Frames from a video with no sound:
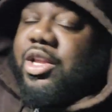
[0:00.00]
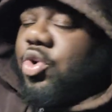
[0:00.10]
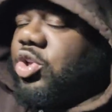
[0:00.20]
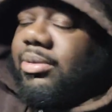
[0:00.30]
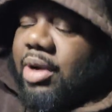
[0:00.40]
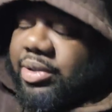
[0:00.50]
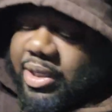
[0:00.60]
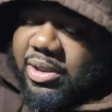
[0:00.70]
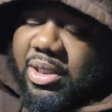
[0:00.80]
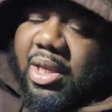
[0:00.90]
they talked about
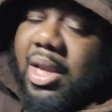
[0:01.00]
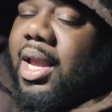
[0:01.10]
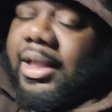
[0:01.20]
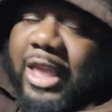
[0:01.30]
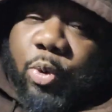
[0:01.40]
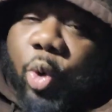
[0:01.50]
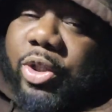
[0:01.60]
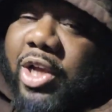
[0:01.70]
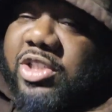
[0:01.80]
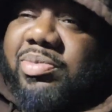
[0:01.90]
this, they
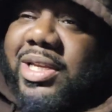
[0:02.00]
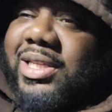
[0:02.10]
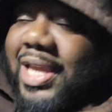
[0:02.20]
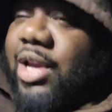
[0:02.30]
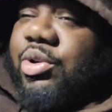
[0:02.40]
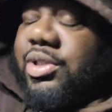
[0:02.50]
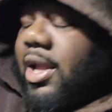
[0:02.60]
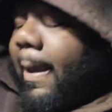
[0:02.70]
worked out some details,